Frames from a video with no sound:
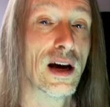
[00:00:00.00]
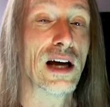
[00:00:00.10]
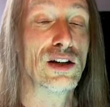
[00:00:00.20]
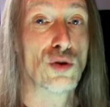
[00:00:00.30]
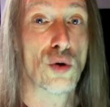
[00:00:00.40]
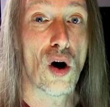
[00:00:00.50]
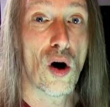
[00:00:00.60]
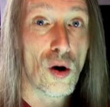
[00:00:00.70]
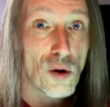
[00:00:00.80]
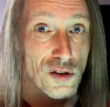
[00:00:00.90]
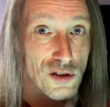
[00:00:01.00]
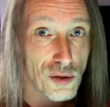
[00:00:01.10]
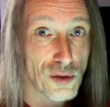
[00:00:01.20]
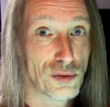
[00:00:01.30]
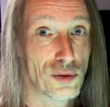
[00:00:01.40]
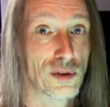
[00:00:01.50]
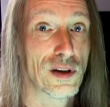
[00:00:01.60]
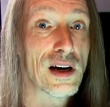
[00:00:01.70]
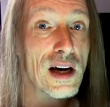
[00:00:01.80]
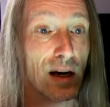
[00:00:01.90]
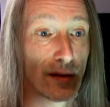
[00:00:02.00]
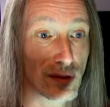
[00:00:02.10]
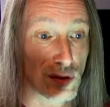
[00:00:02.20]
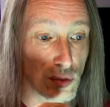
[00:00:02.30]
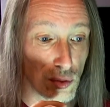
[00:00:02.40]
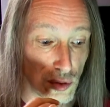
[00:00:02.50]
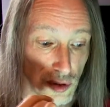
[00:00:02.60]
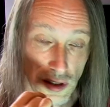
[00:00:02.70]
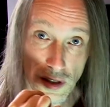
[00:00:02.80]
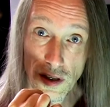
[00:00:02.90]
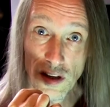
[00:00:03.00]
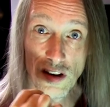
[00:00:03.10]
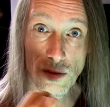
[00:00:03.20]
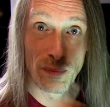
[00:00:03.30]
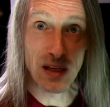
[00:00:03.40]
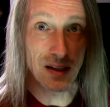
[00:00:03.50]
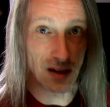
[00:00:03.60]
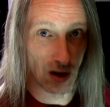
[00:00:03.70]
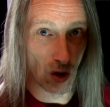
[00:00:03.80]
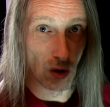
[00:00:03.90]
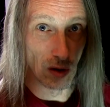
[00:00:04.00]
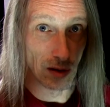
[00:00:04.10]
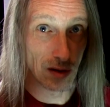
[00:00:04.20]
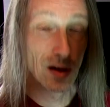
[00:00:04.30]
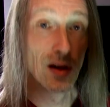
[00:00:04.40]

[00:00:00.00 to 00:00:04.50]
And you also have to speak along.